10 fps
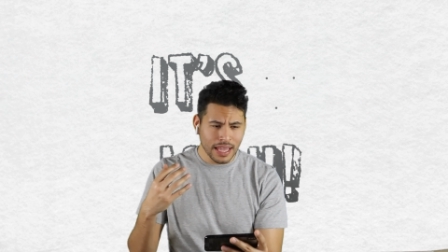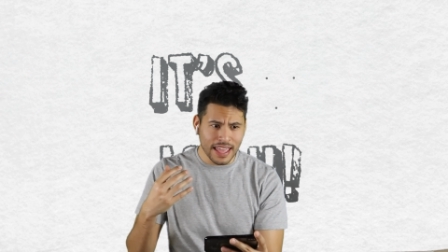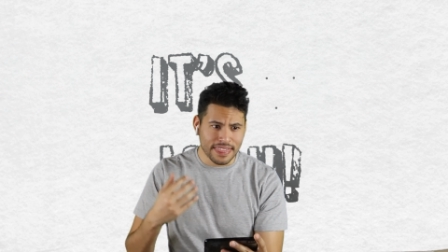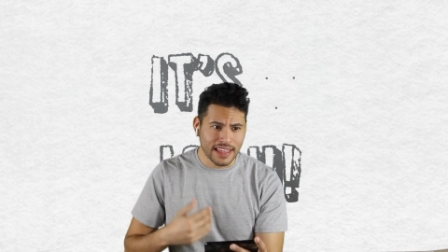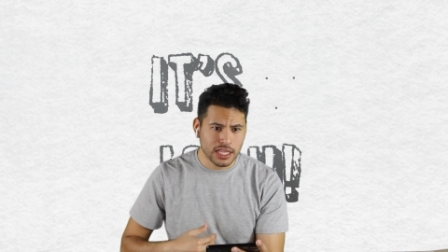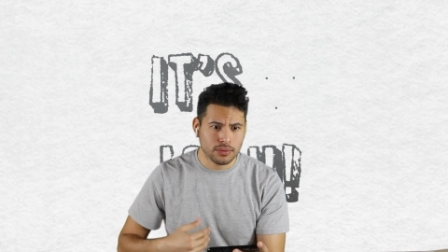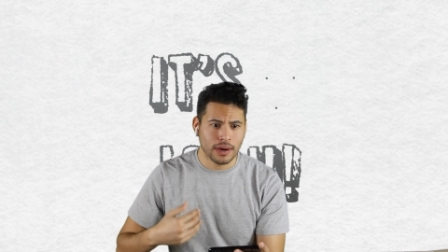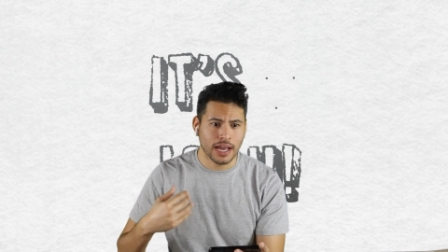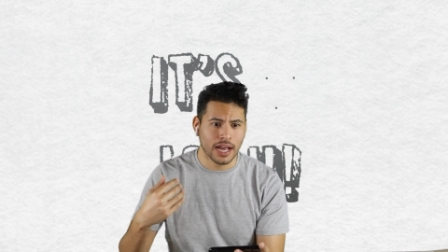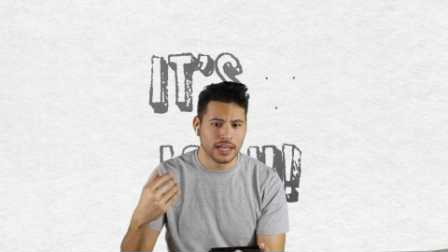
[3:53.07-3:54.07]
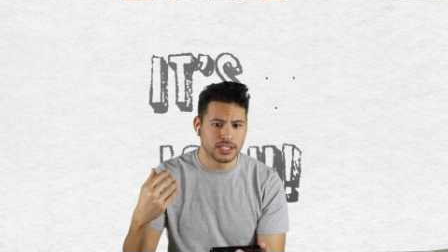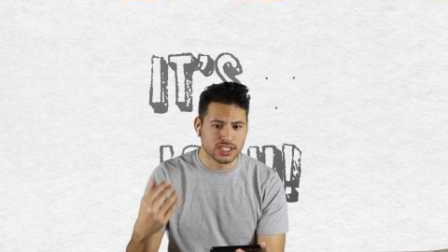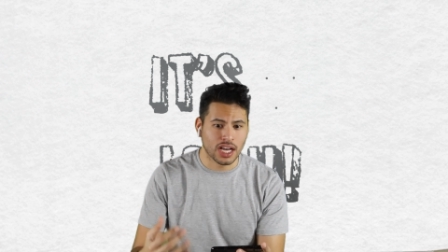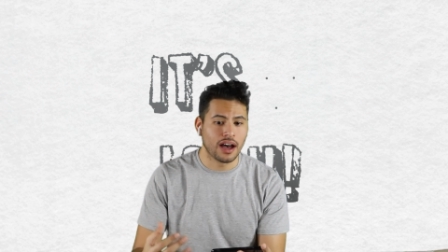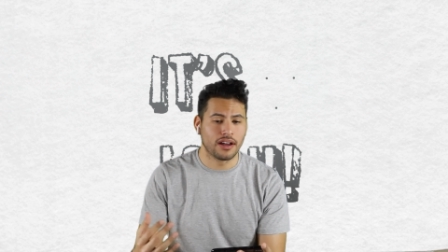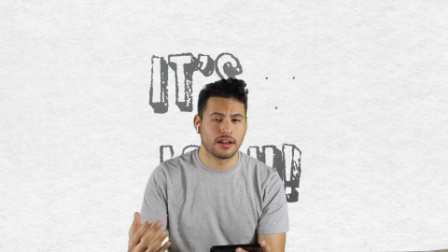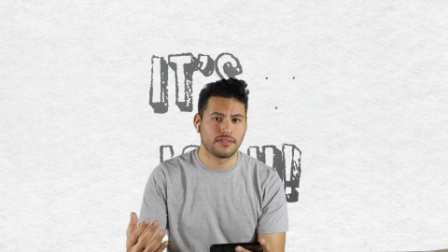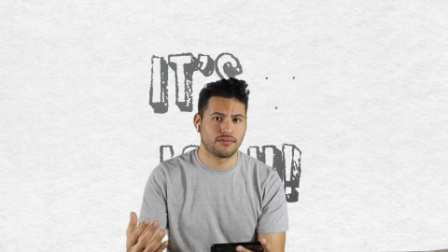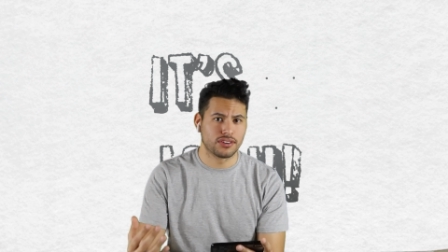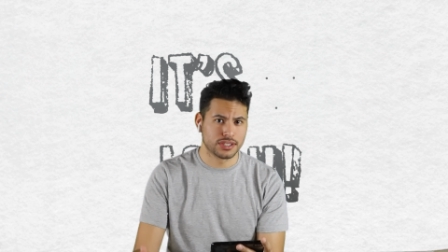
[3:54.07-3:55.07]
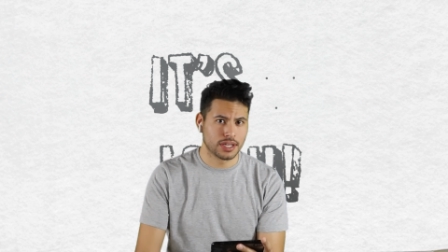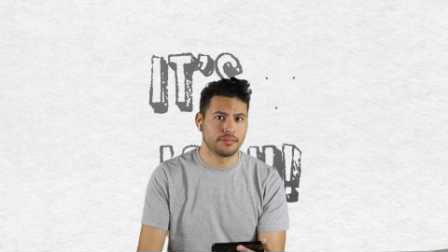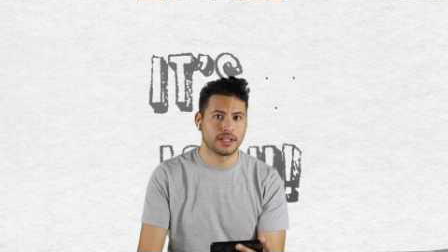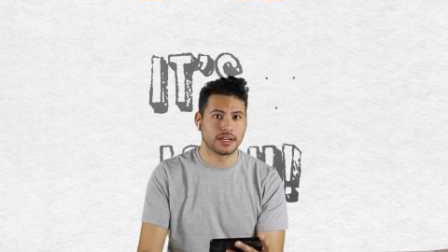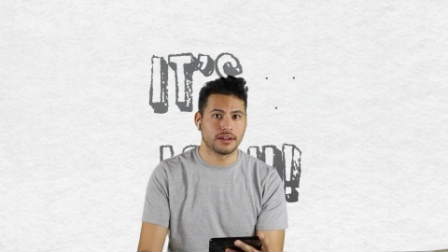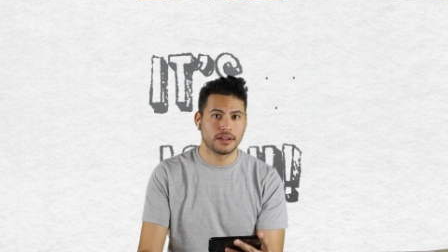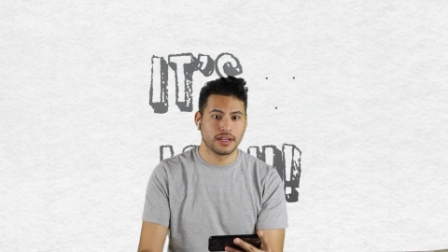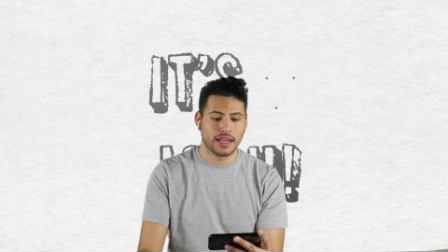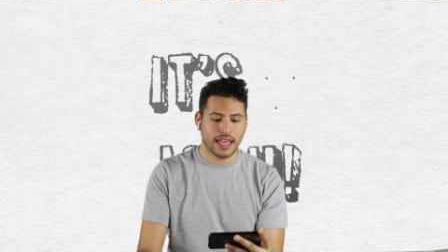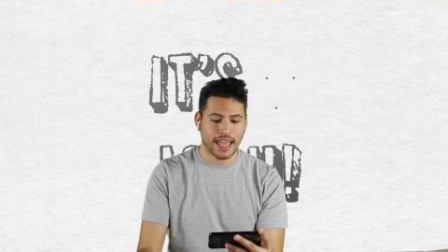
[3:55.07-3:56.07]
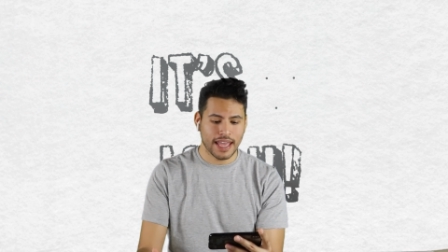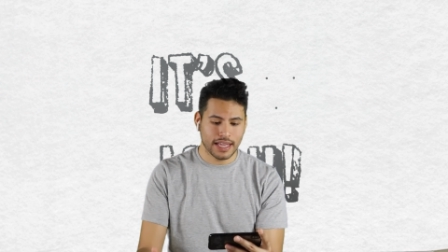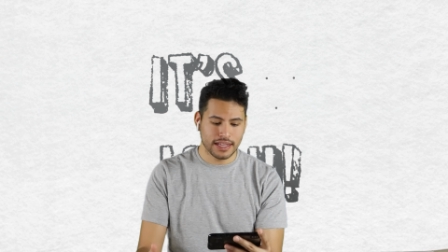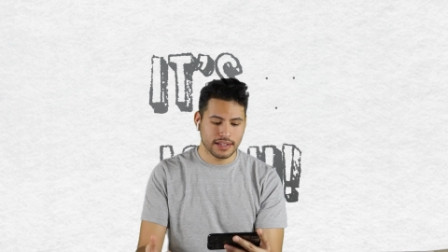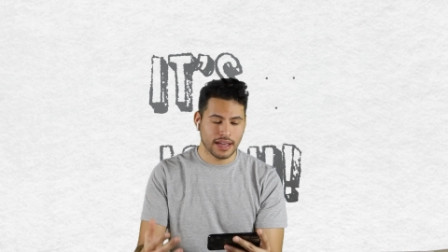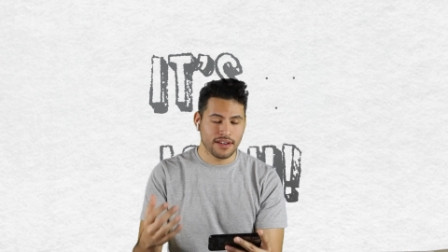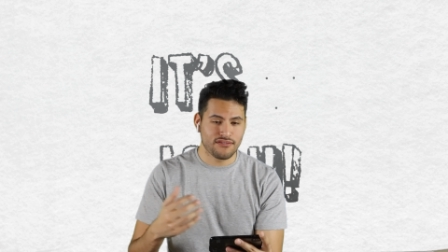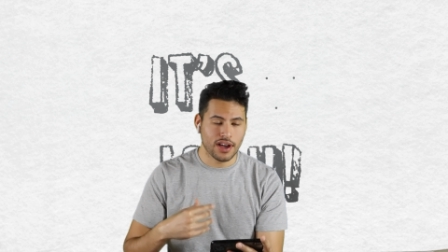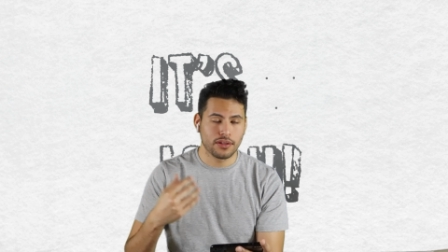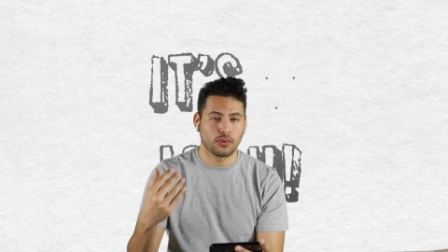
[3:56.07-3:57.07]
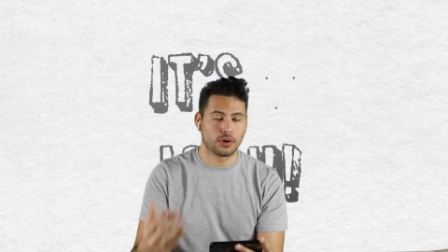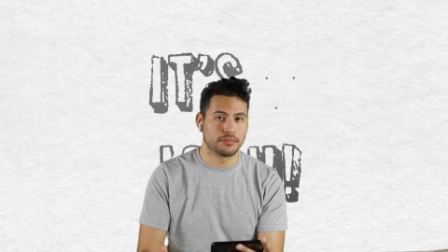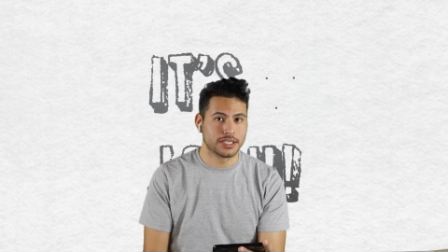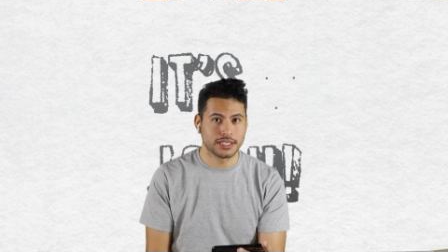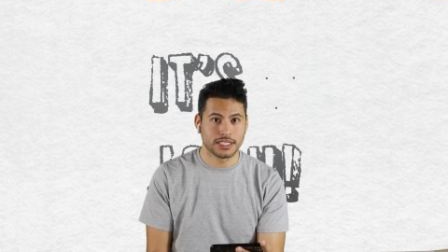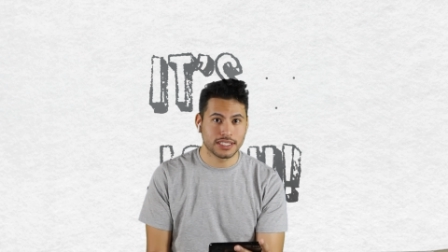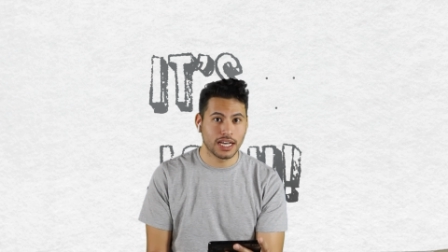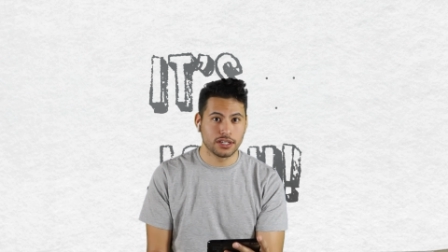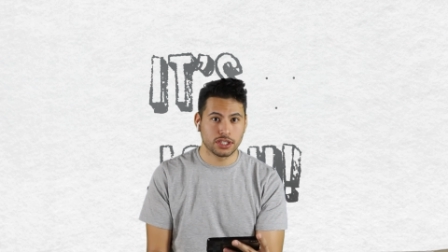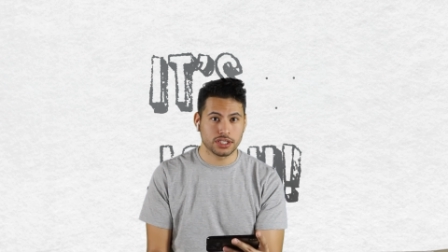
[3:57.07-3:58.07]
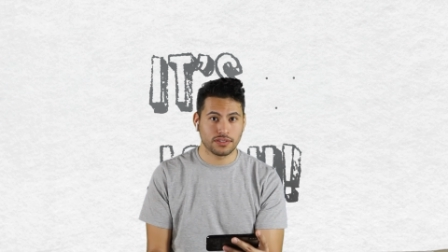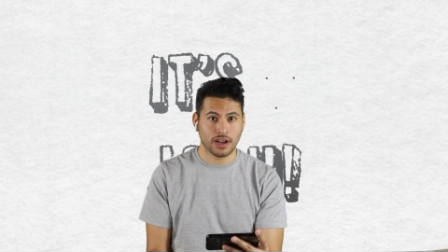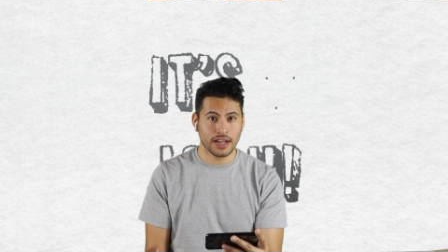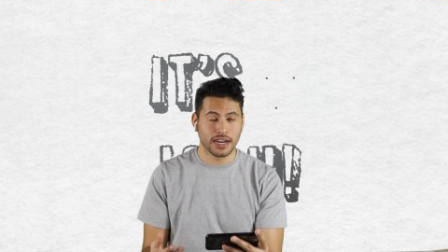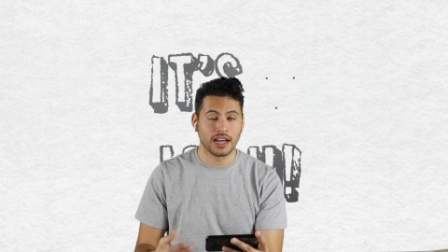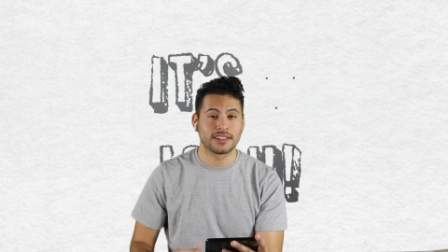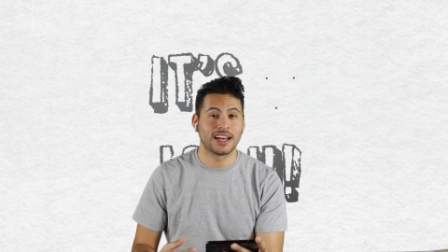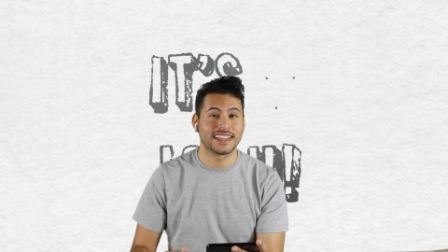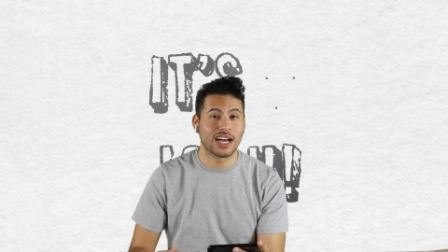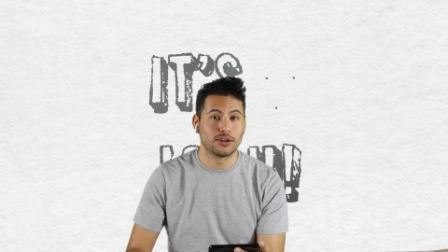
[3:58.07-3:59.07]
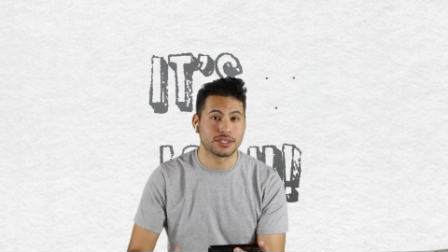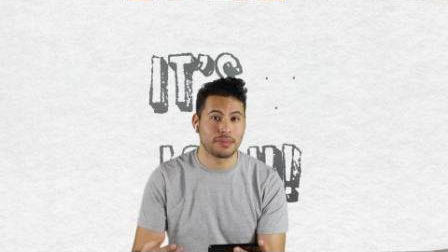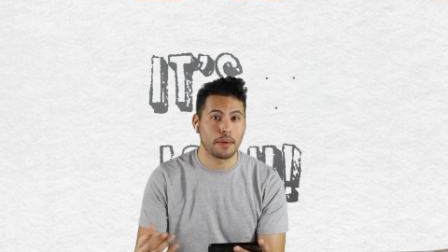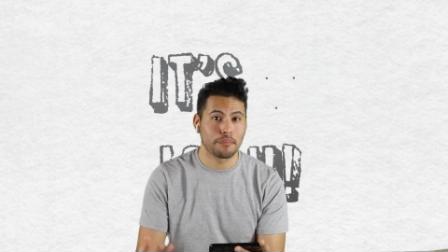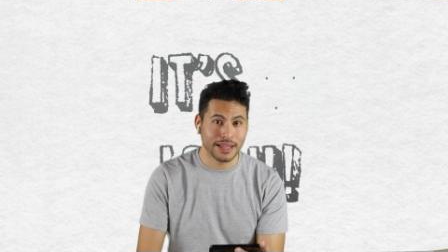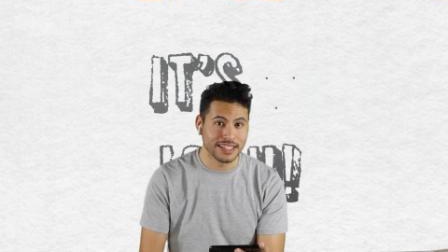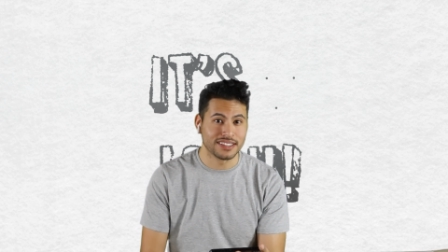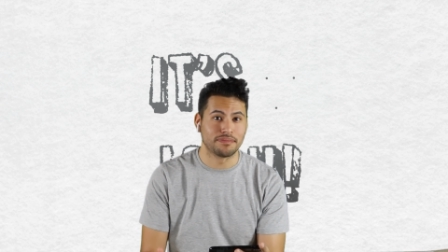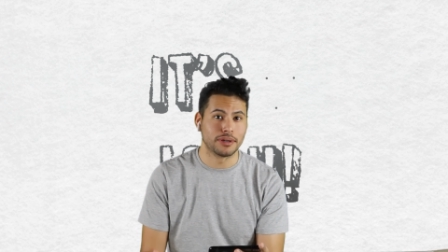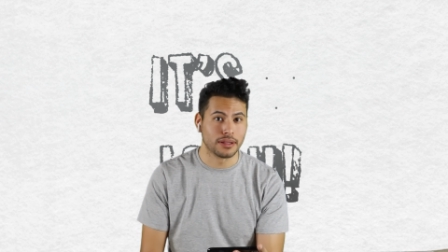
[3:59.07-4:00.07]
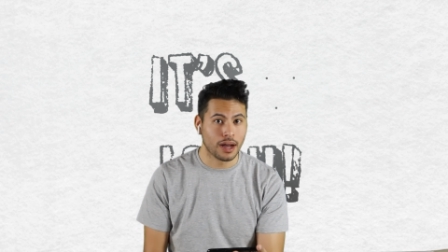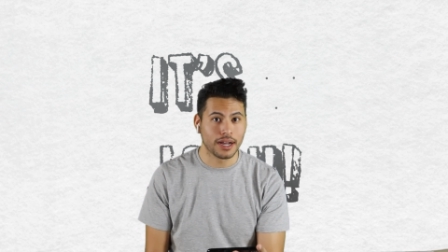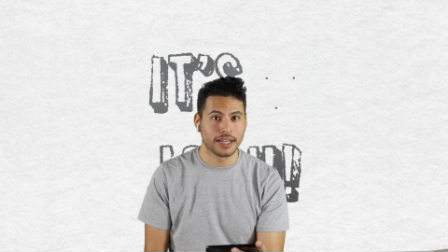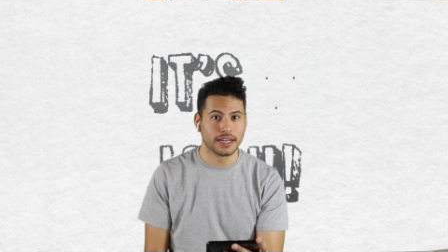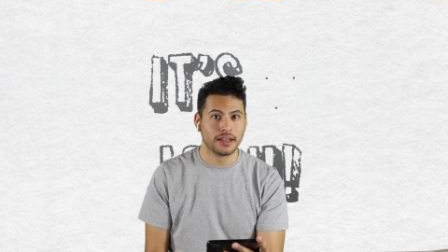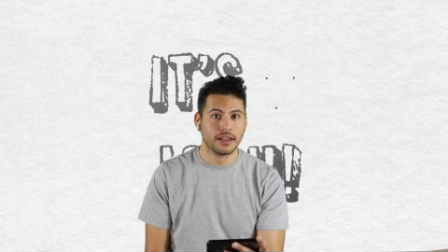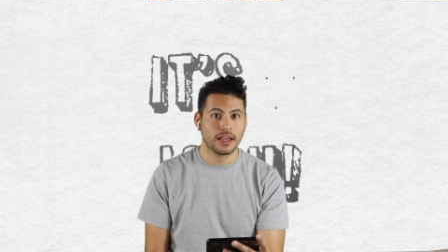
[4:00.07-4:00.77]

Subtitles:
and that's why I sought for something, and I found the World Mission Society Church of God, and I thought that was my place of belonging.